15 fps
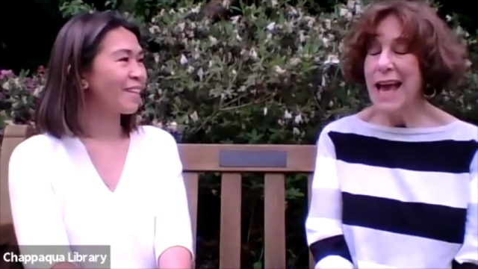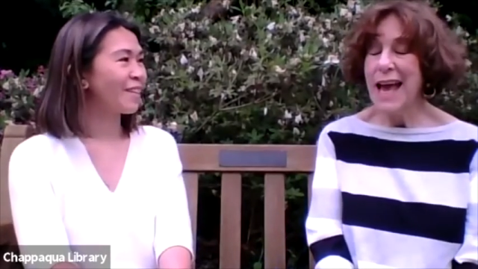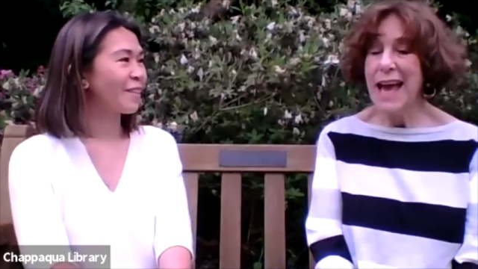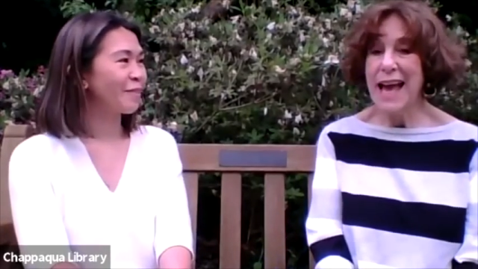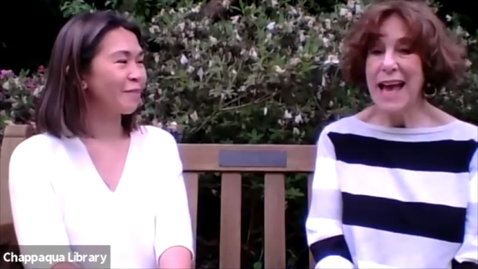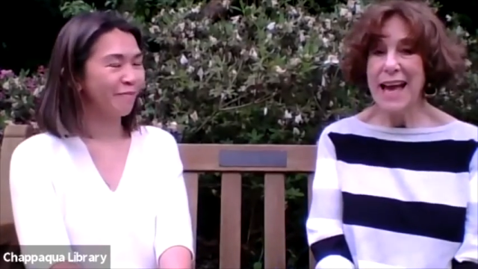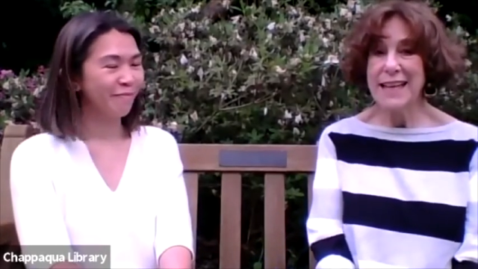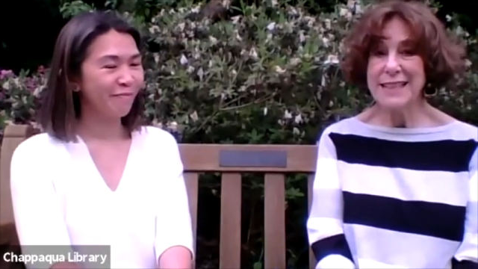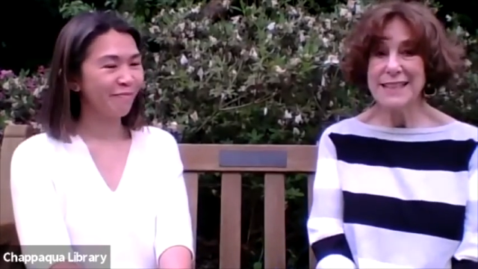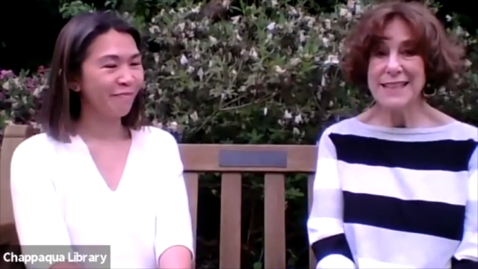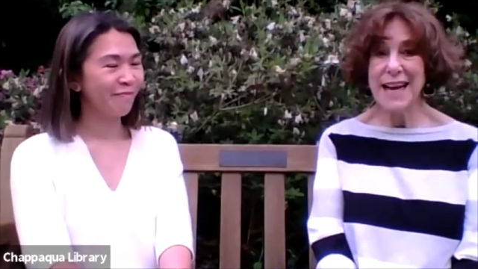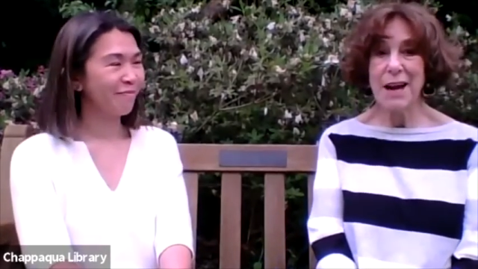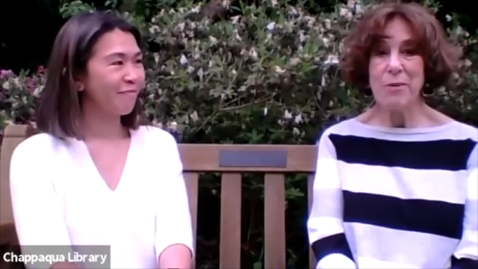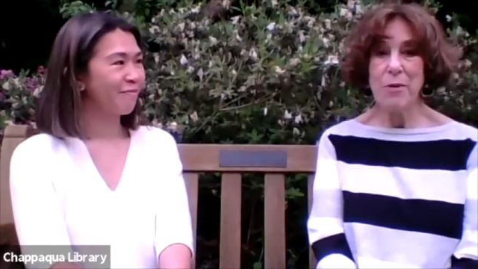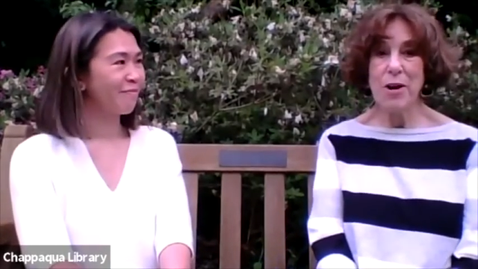Speaker 1: And
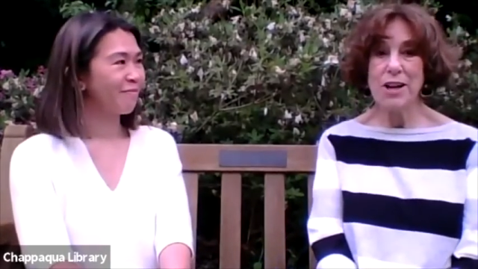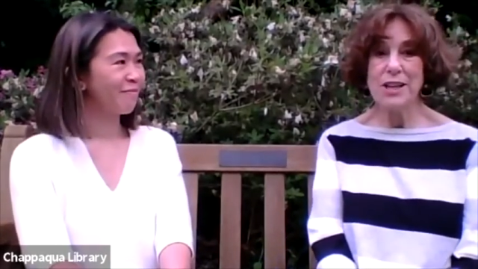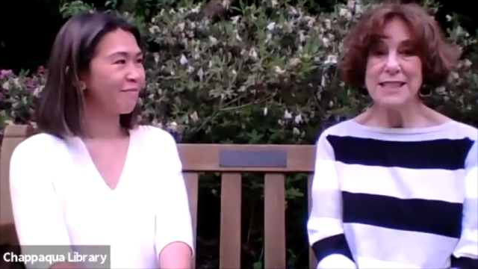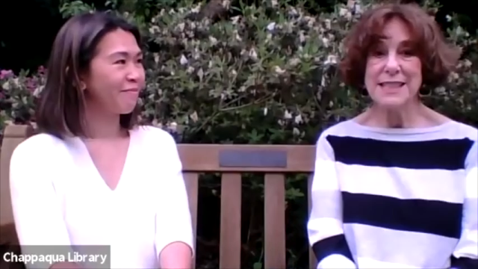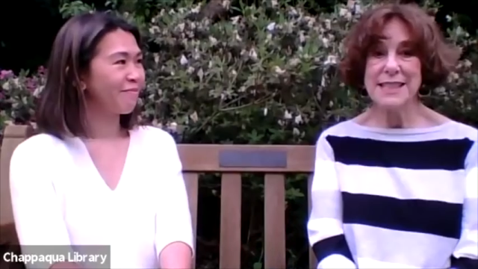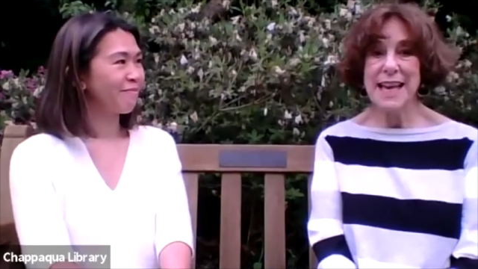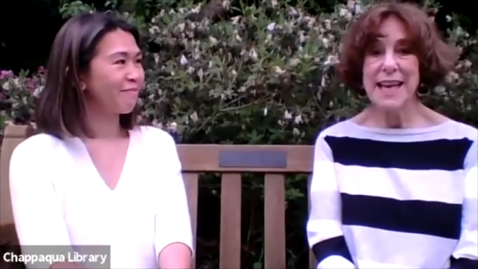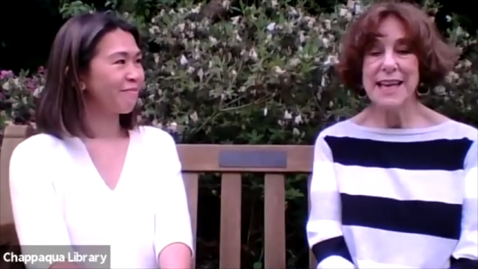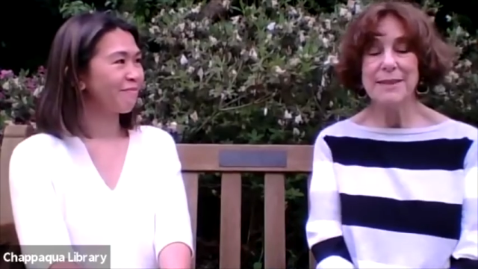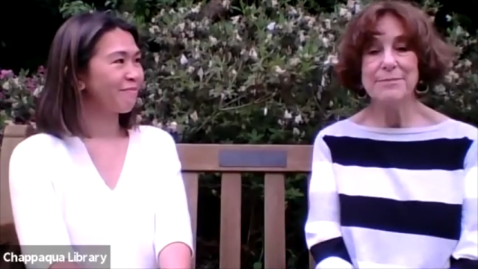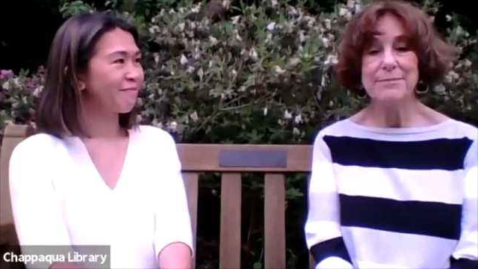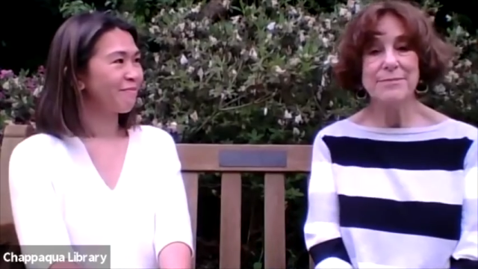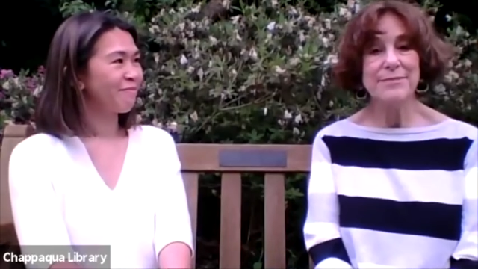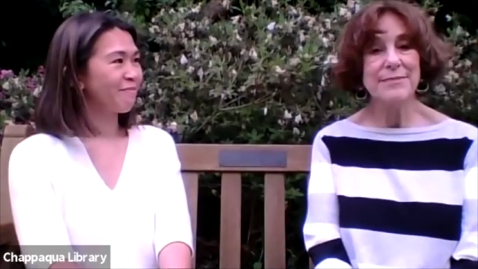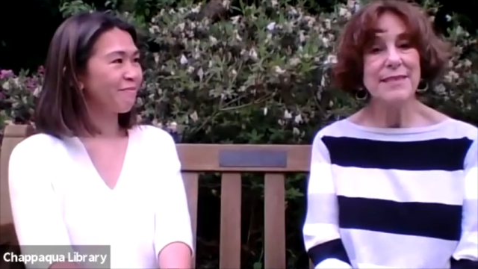I want to say
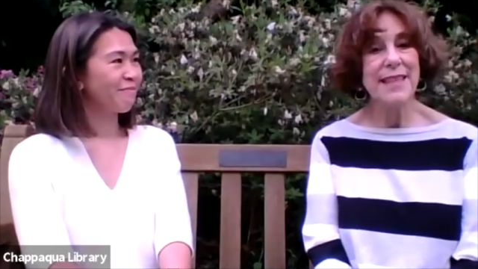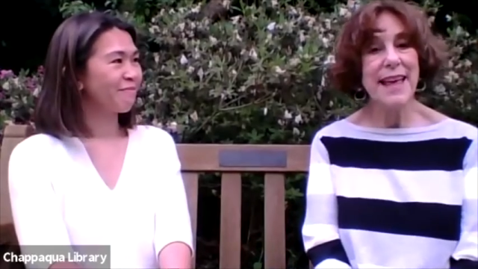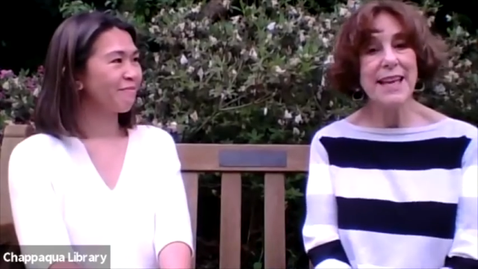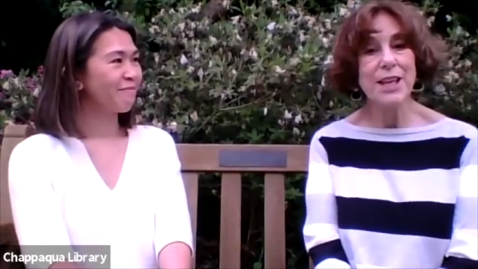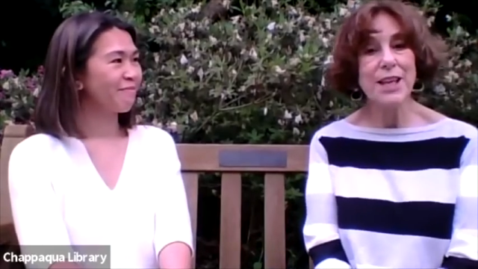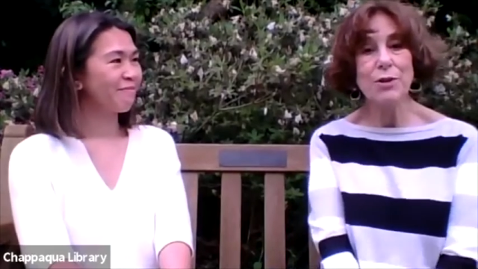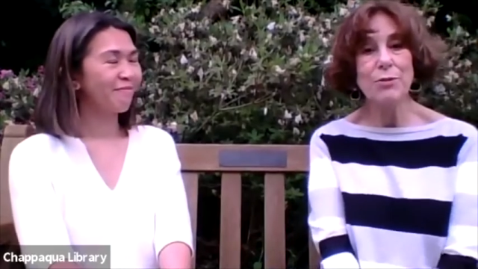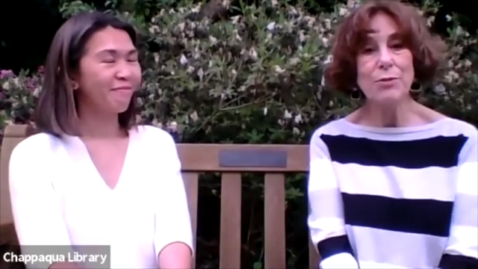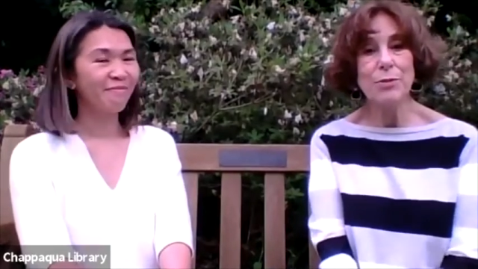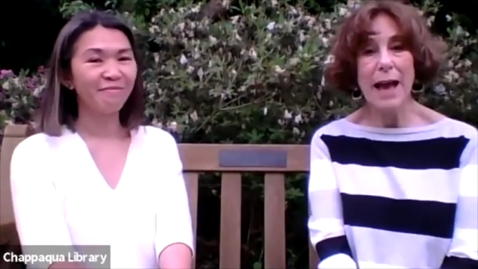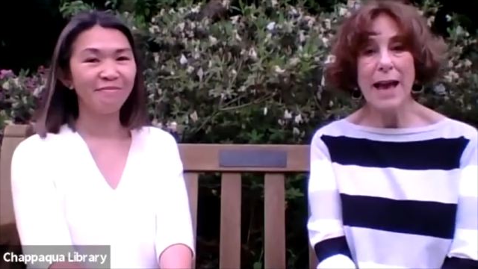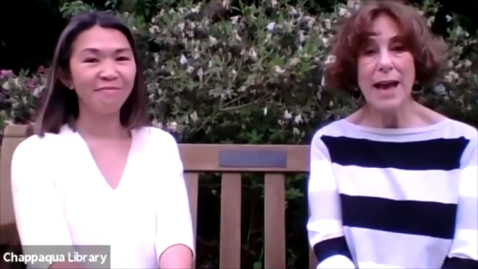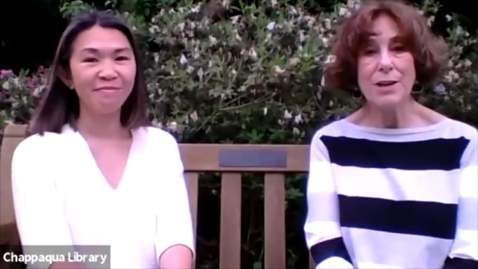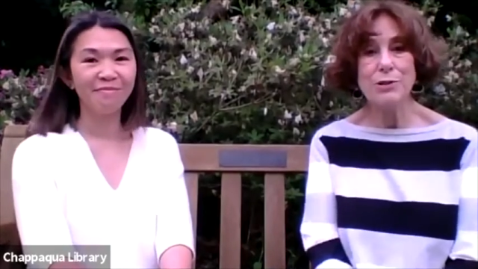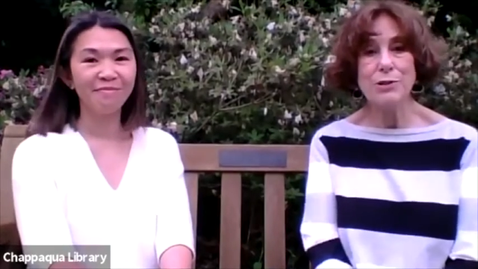thank you,
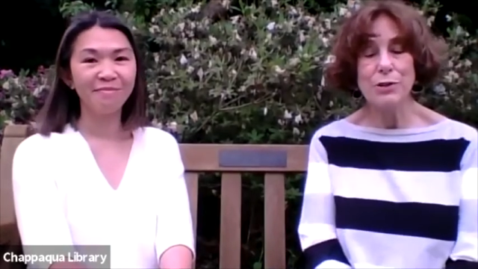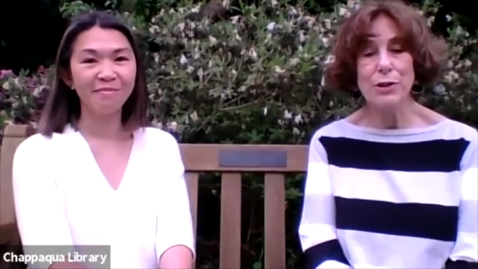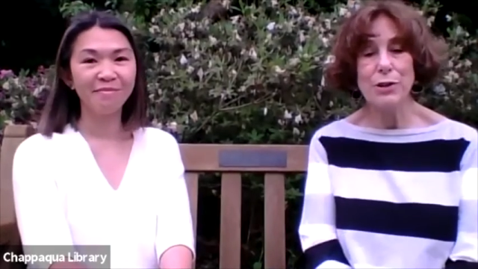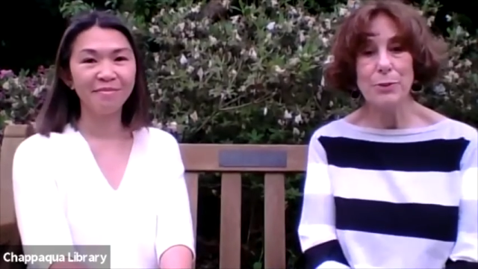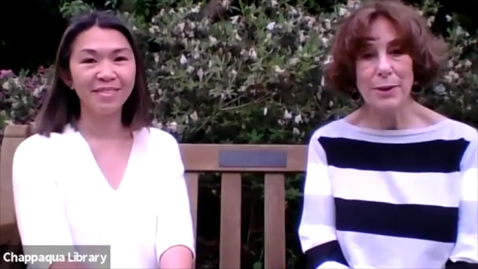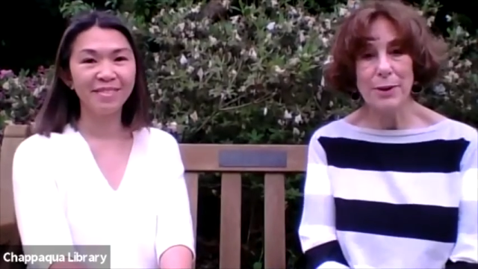Andrew.